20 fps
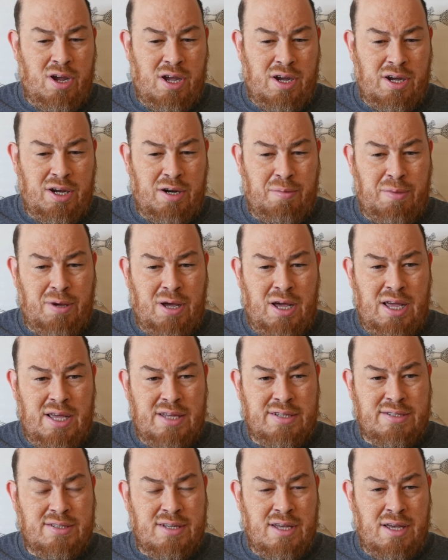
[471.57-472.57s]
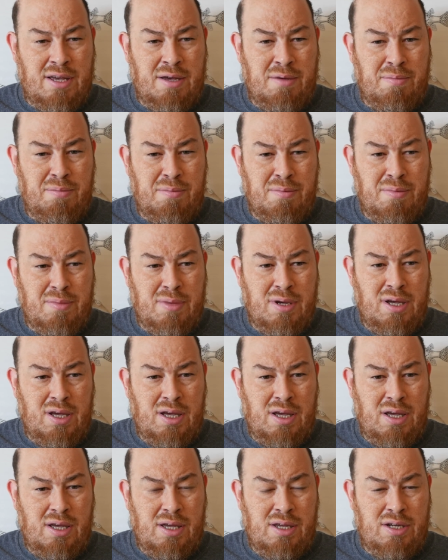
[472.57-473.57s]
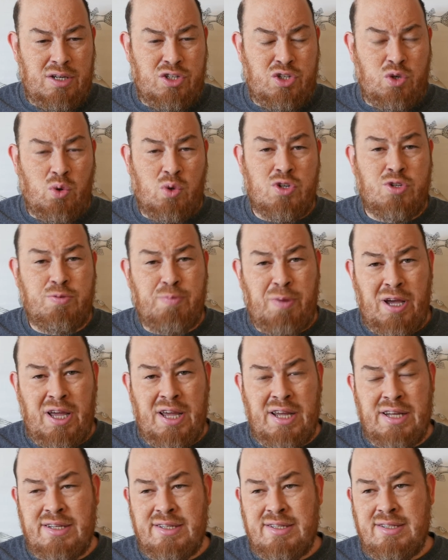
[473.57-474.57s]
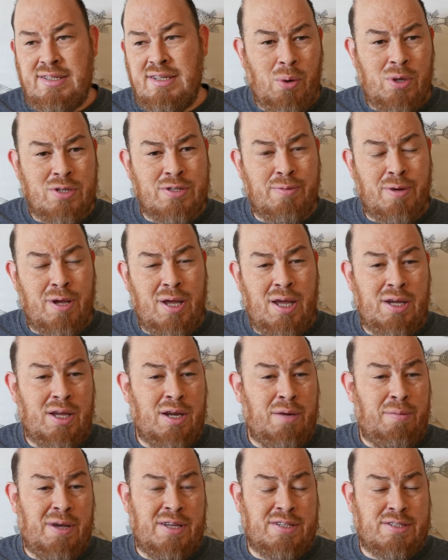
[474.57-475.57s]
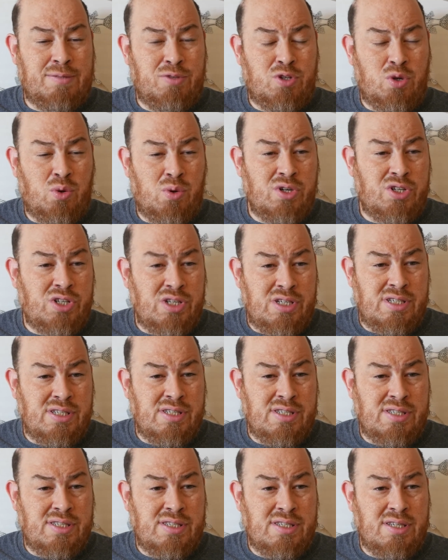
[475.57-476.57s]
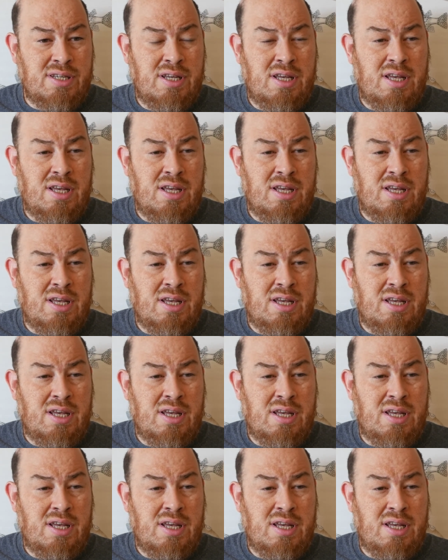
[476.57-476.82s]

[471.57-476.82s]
I'm gonna buy some uh, door spikes. What else am I gonna? I'm gonna buy some torches.